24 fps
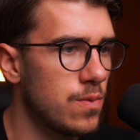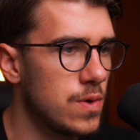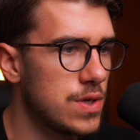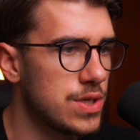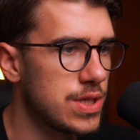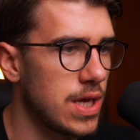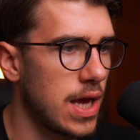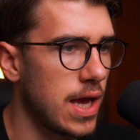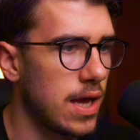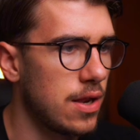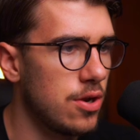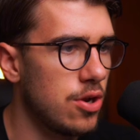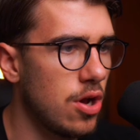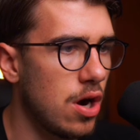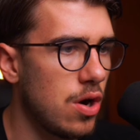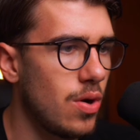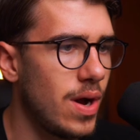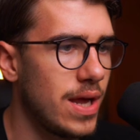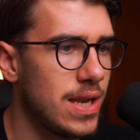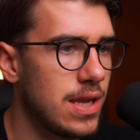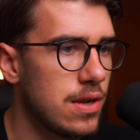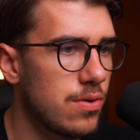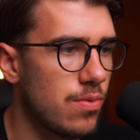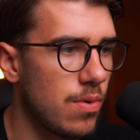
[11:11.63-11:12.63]
we say,
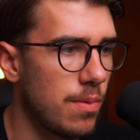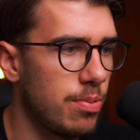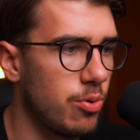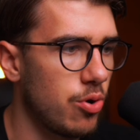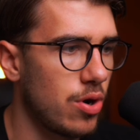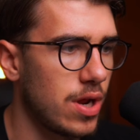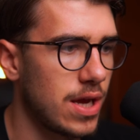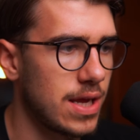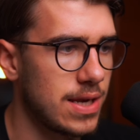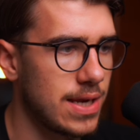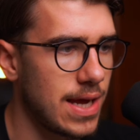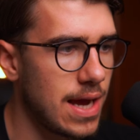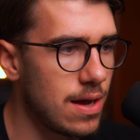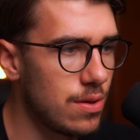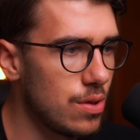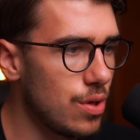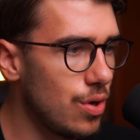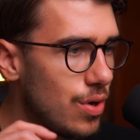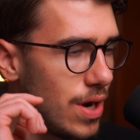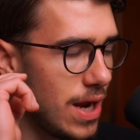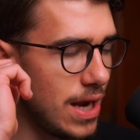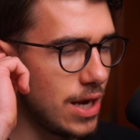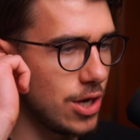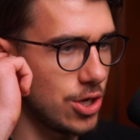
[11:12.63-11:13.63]
no, I need a report I can
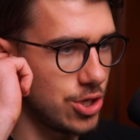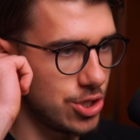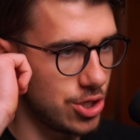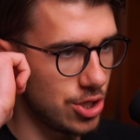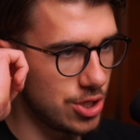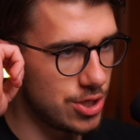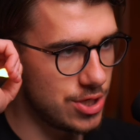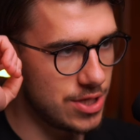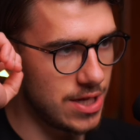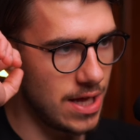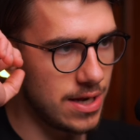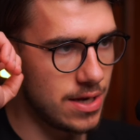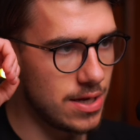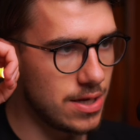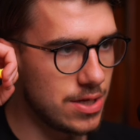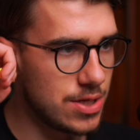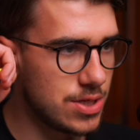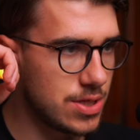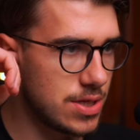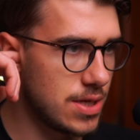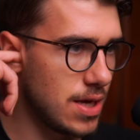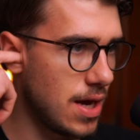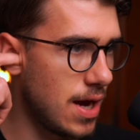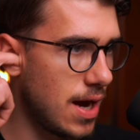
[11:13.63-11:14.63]
download, and it should send
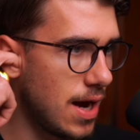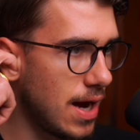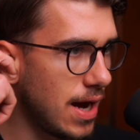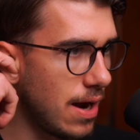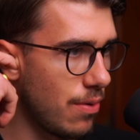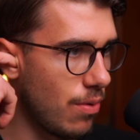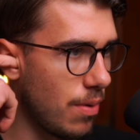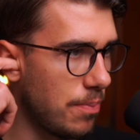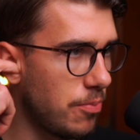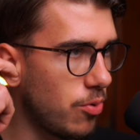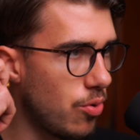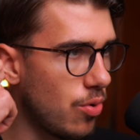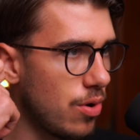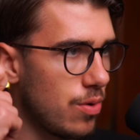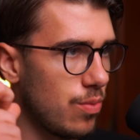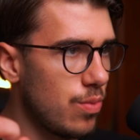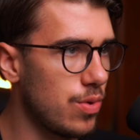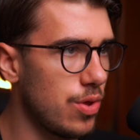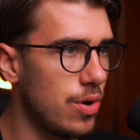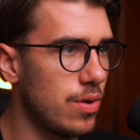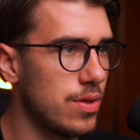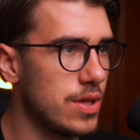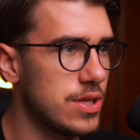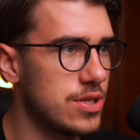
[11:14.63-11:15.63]
us a report
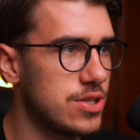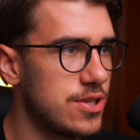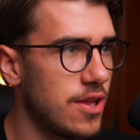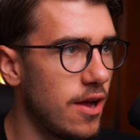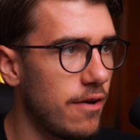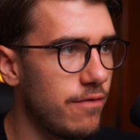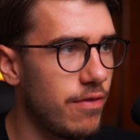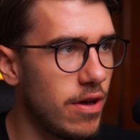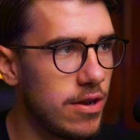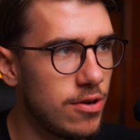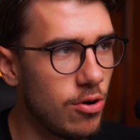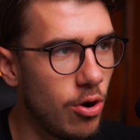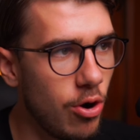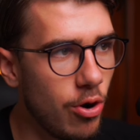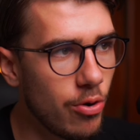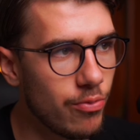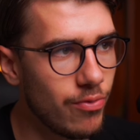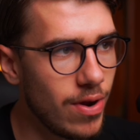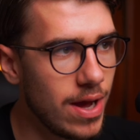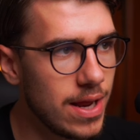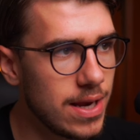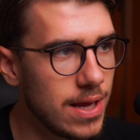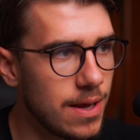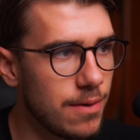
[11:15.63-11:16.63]
with all this stuff. And
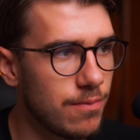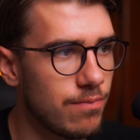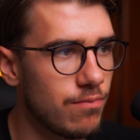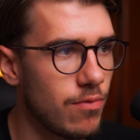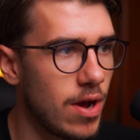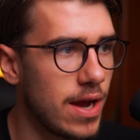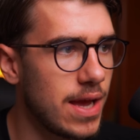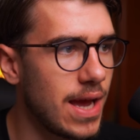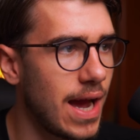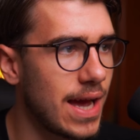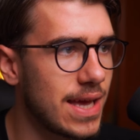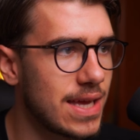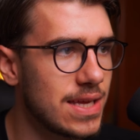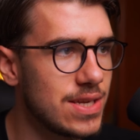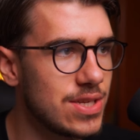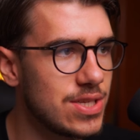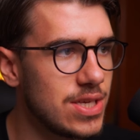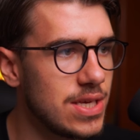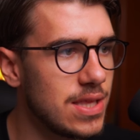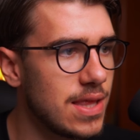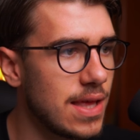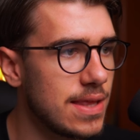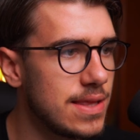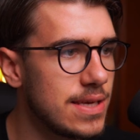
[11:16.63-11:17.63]
already, right, I can
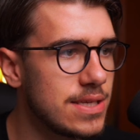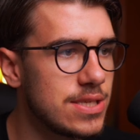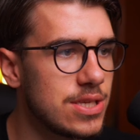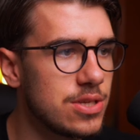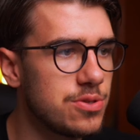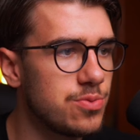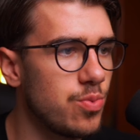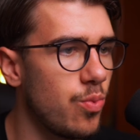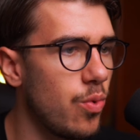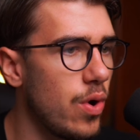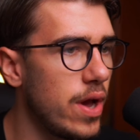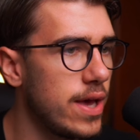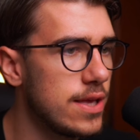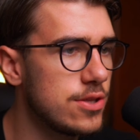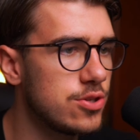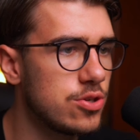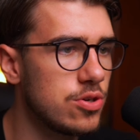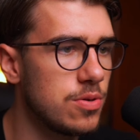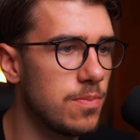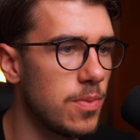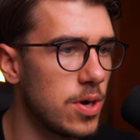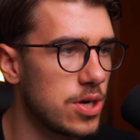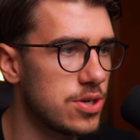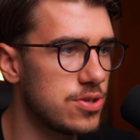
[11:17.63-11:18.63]
see that this is way
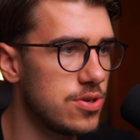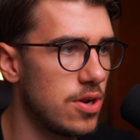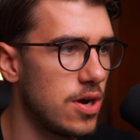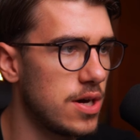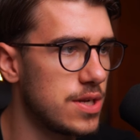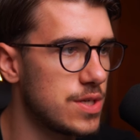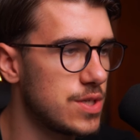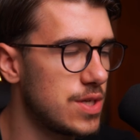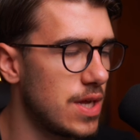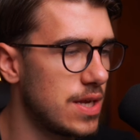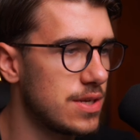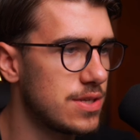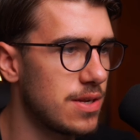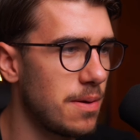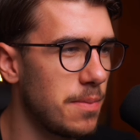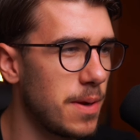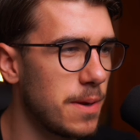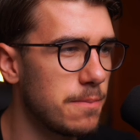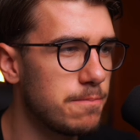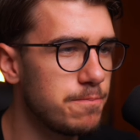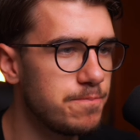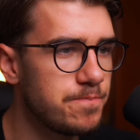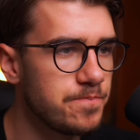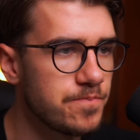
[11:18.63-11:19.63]
too much nonsense. I
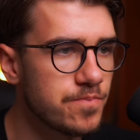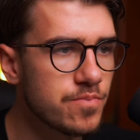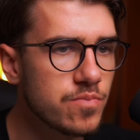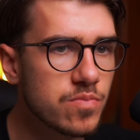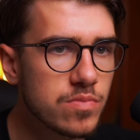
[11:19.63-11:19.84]
mean,